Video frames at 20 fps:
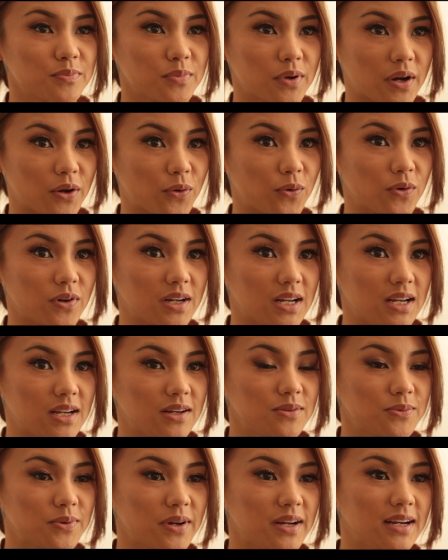
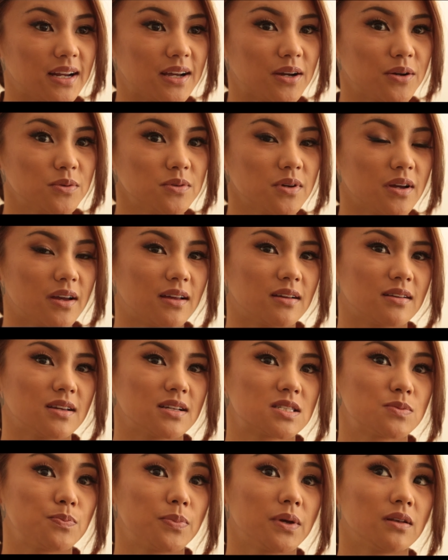priority right now.
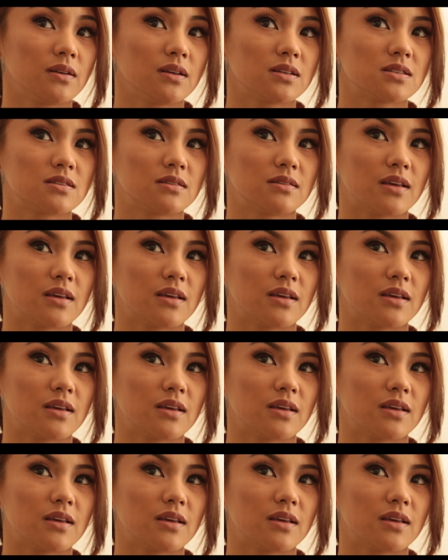It's been,